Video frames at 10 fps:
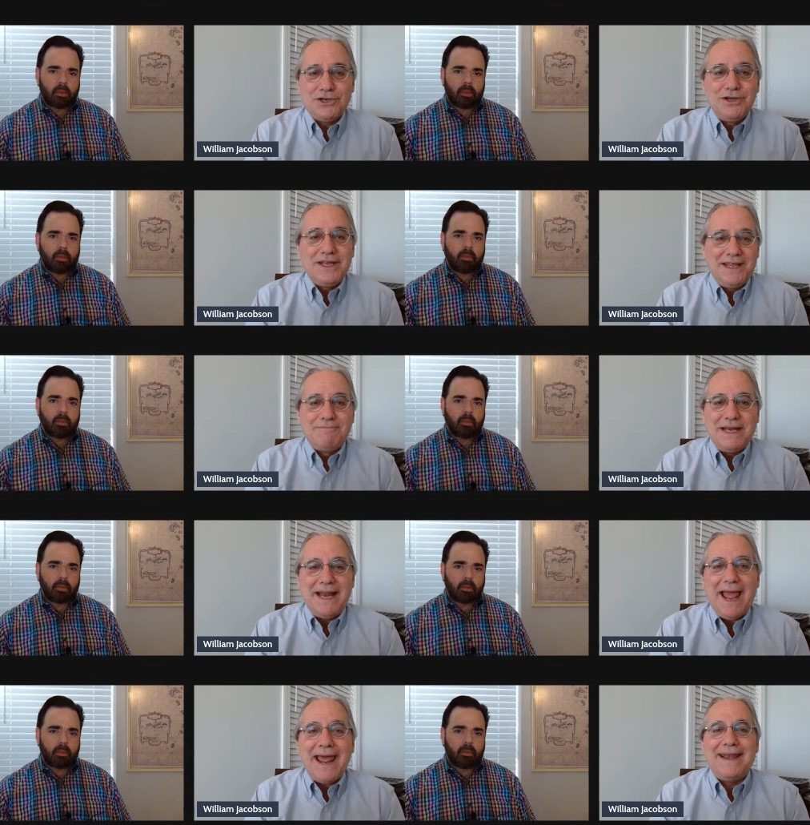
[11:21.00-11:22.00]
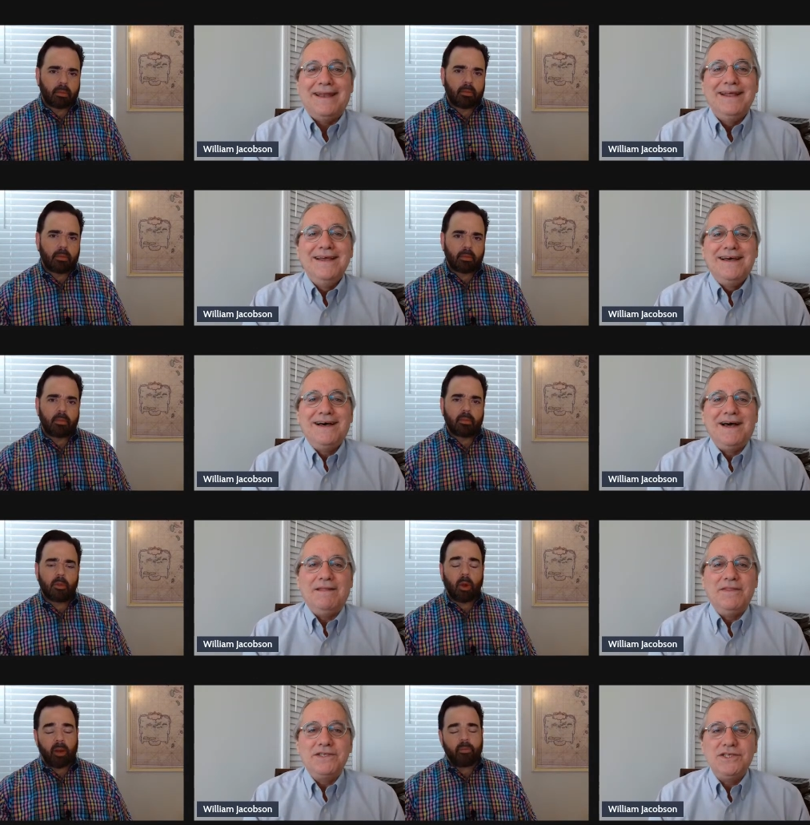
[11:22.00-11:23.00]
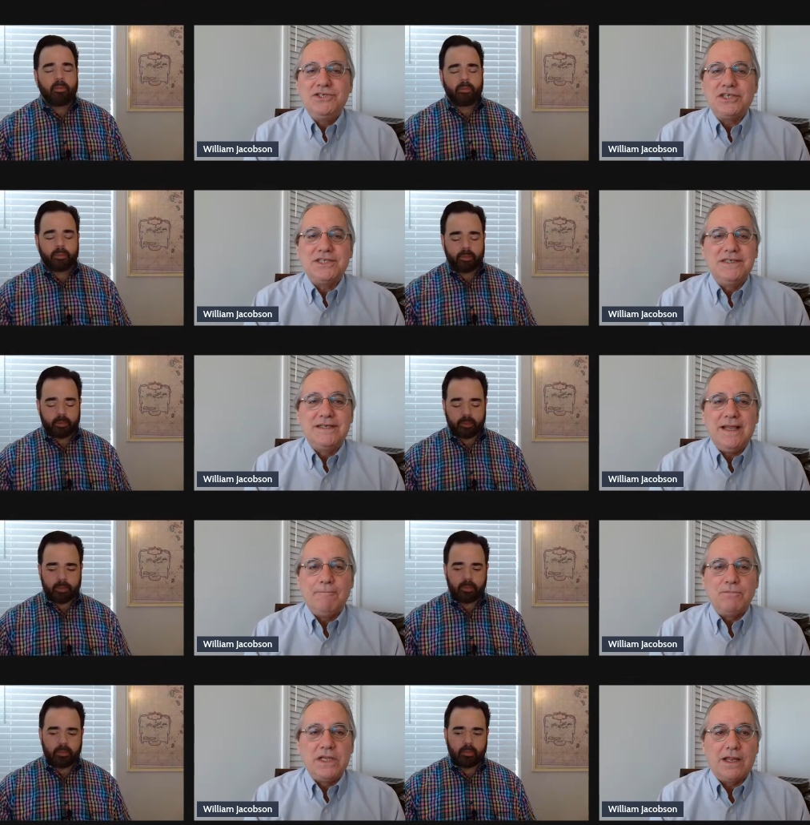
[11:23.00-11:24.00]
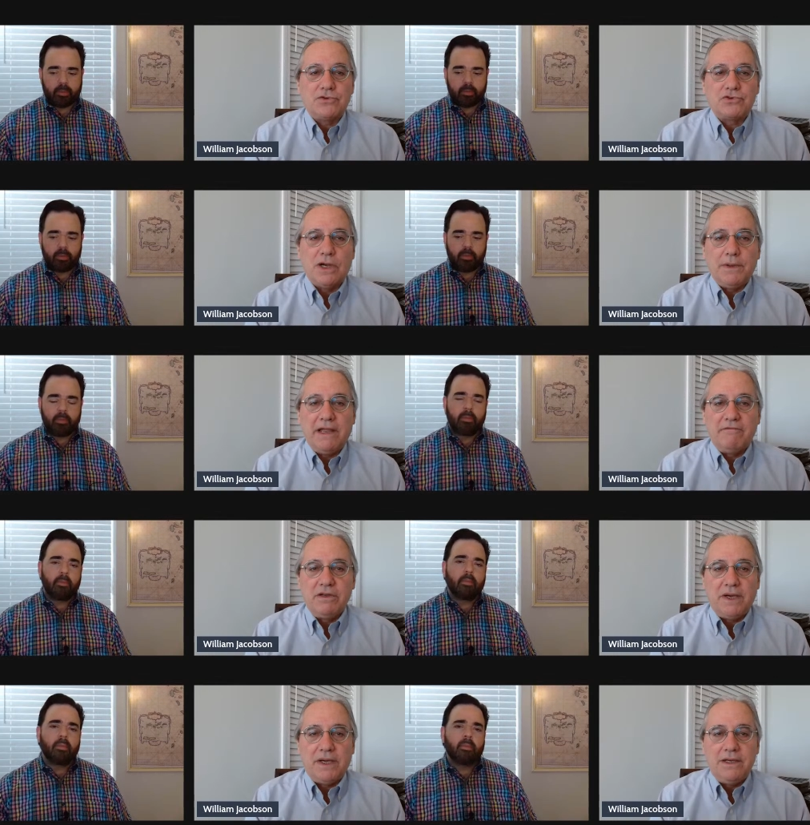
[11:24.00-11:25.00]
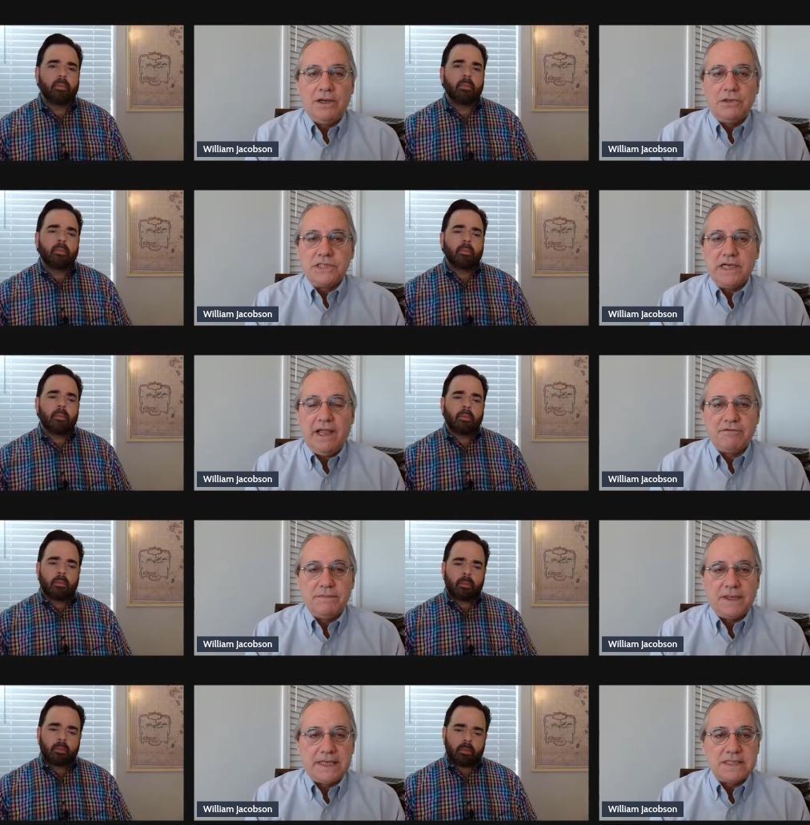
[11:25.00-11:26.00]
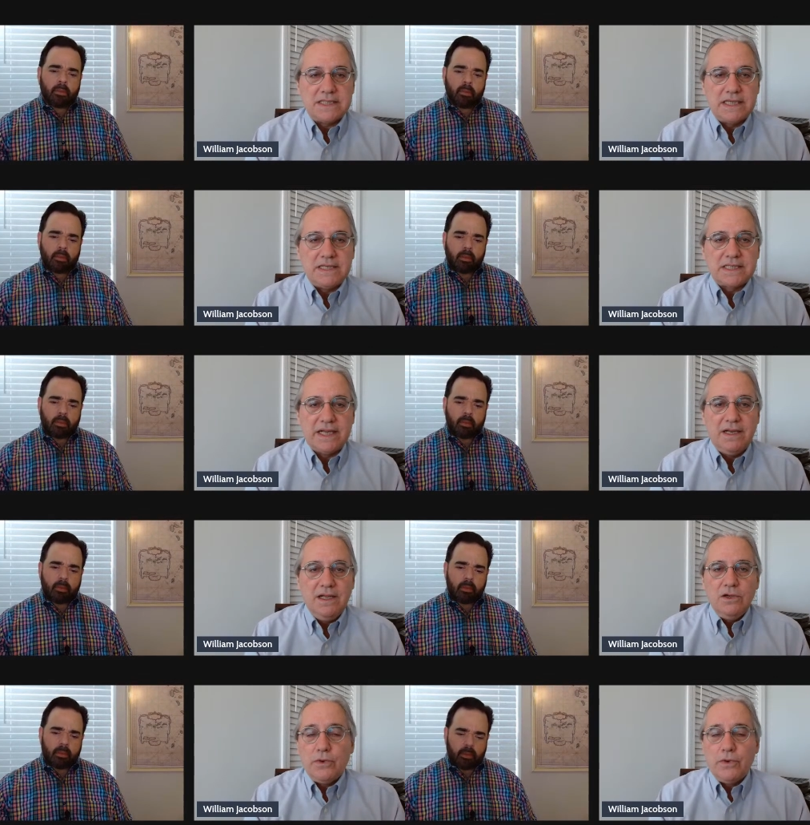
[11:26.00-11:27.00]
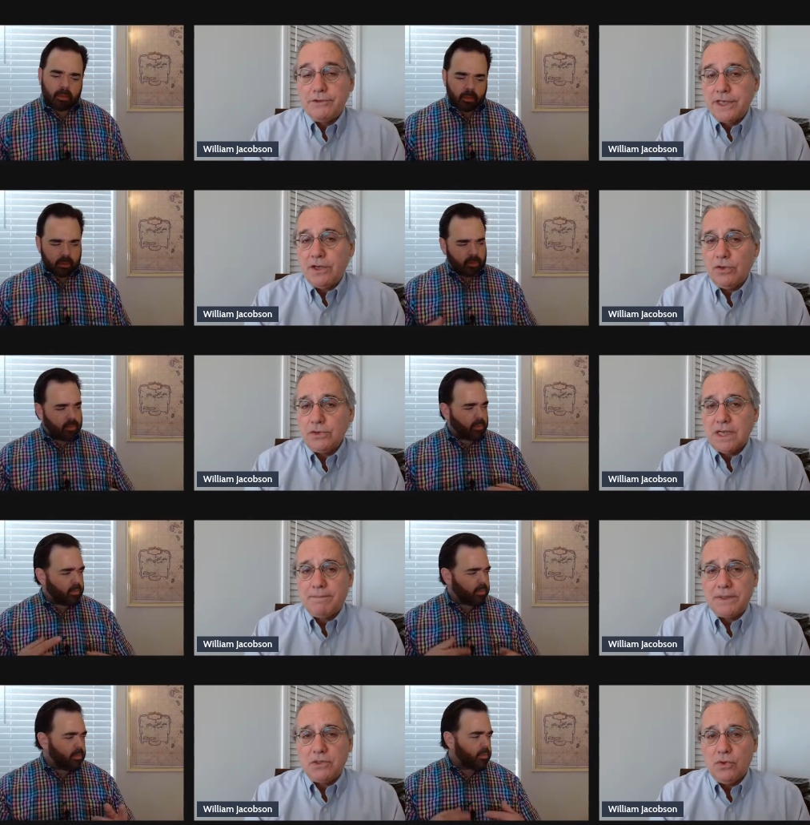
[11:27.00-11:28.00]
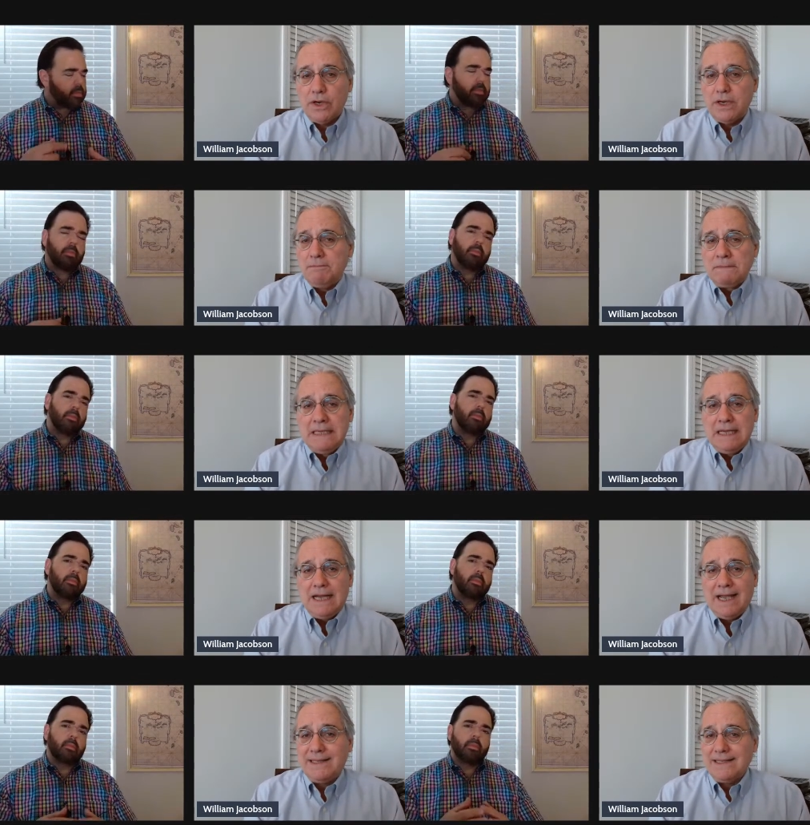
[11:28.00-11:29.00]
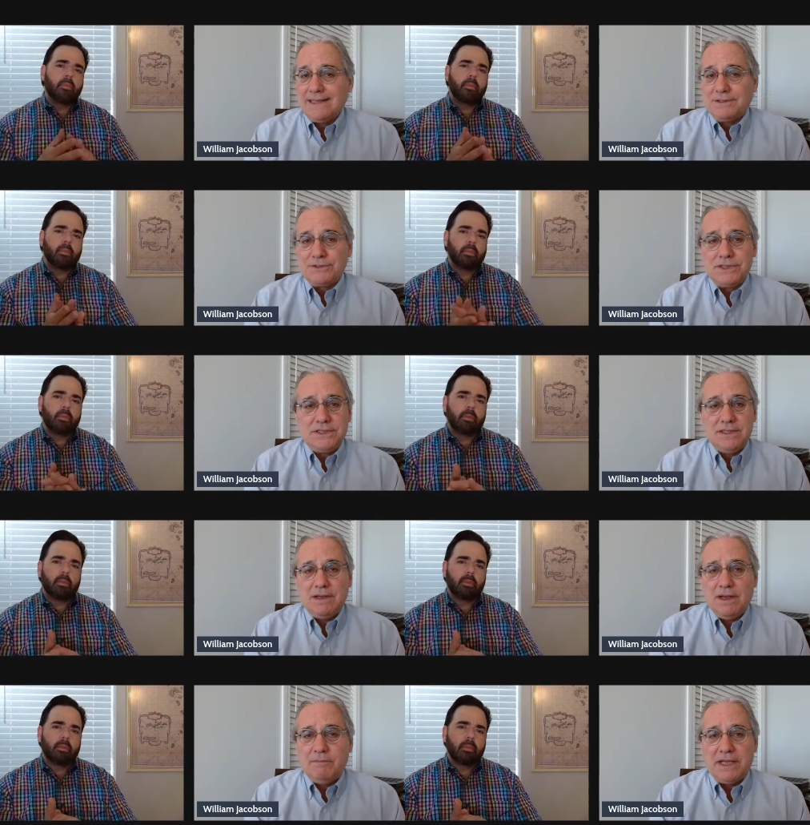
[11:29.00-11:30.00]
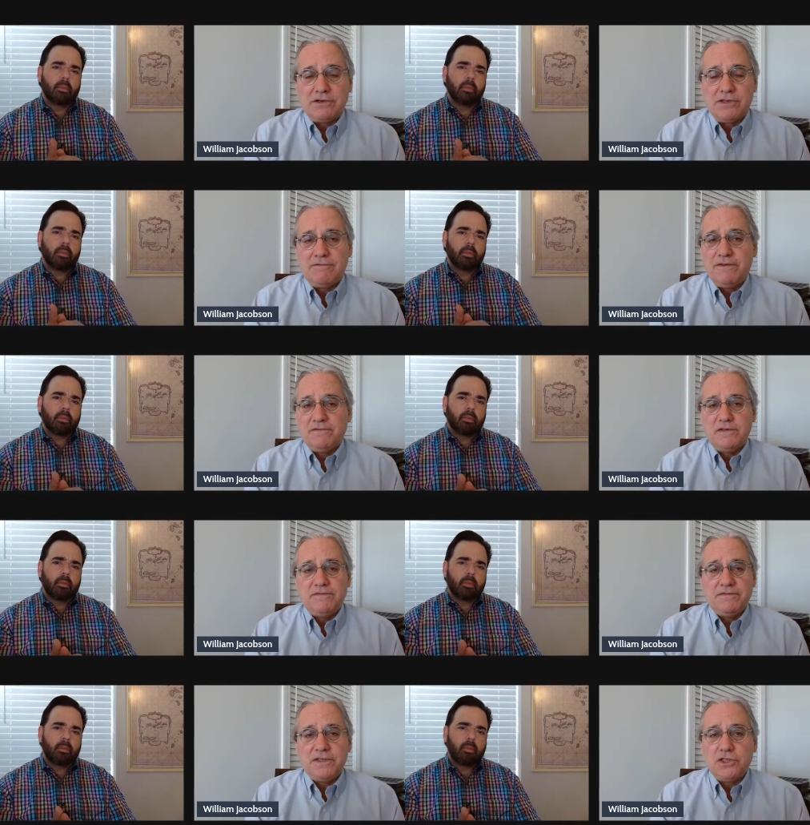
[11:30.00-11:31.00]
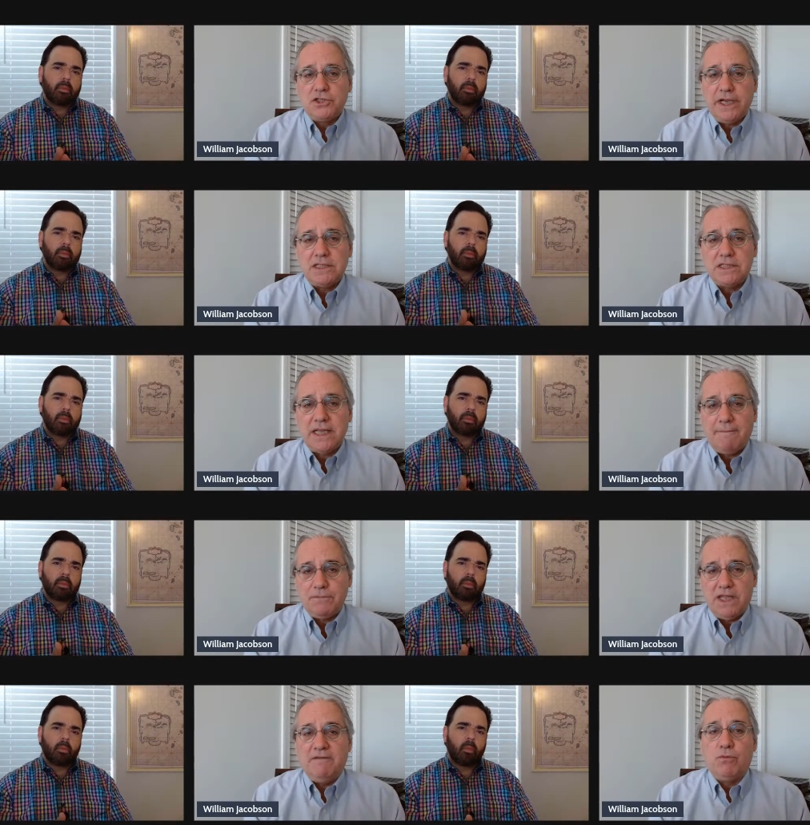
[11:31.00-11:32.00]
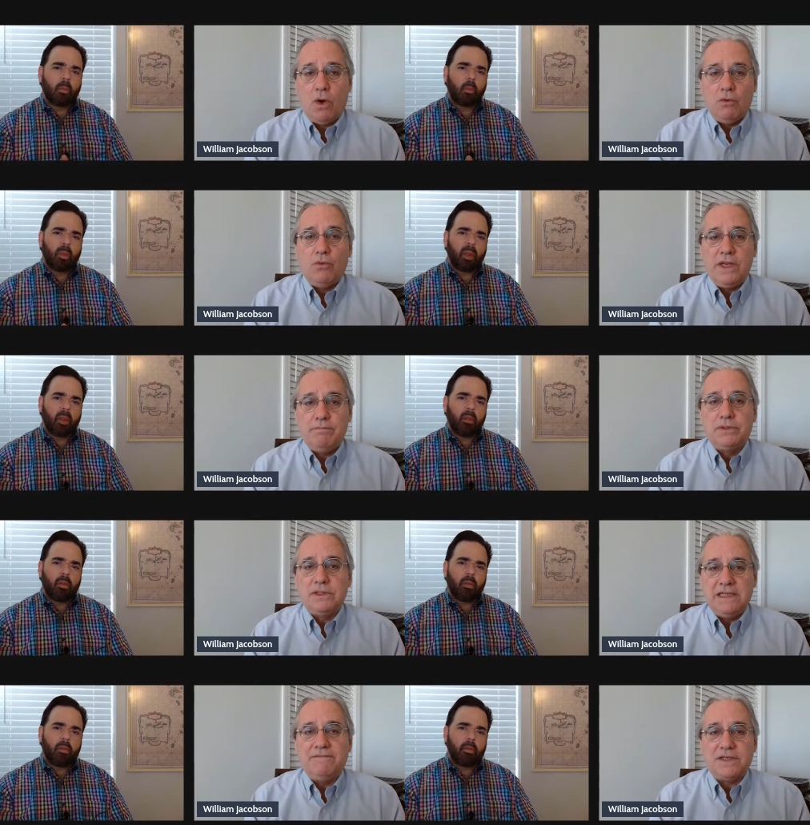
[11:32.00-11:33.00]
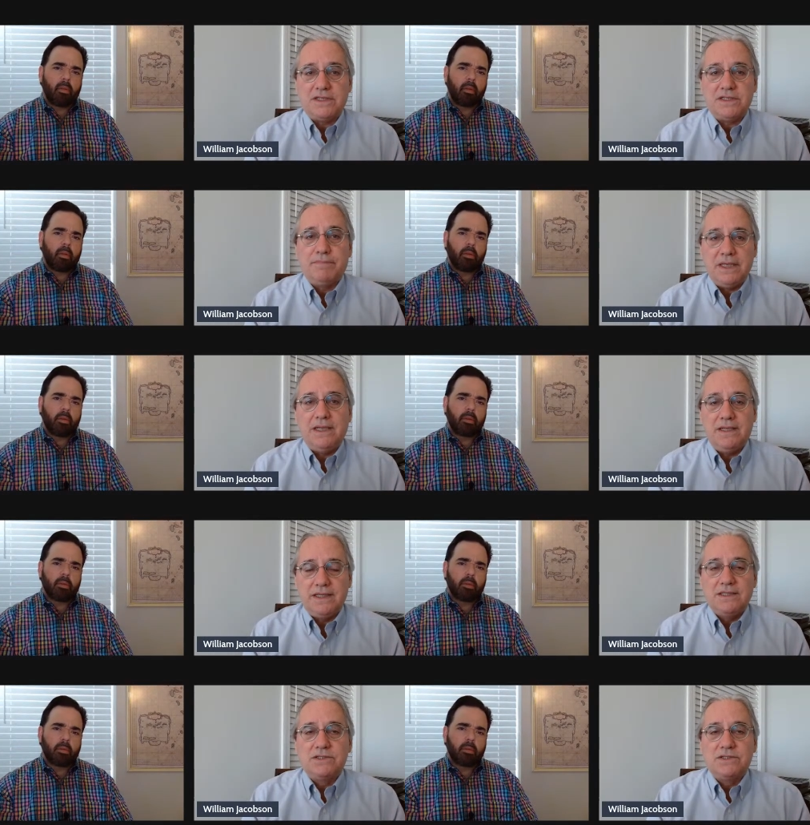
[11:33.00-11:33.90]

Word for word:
Speaker 1: attorney in Manhattan. Uh, this is just an attempt to get Trump. Everybody knows it. Everybody sees it. Whether it holds up in court, I think there's a better than 50 50 chance that if what we believe it to be